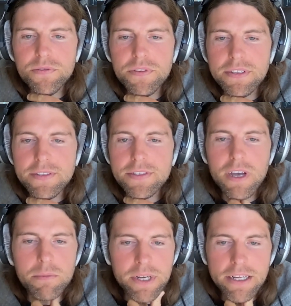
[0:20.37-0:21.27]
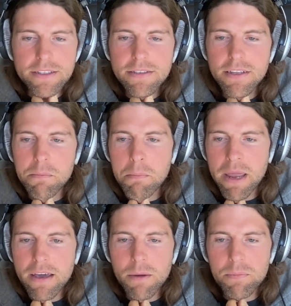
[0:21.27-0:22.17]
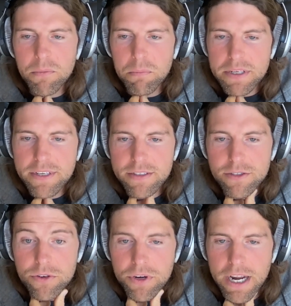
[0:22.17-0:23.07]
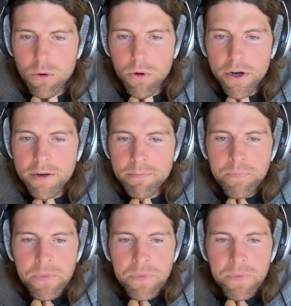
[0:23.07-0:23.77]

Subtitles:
of these subnets that make up the BitTensor network.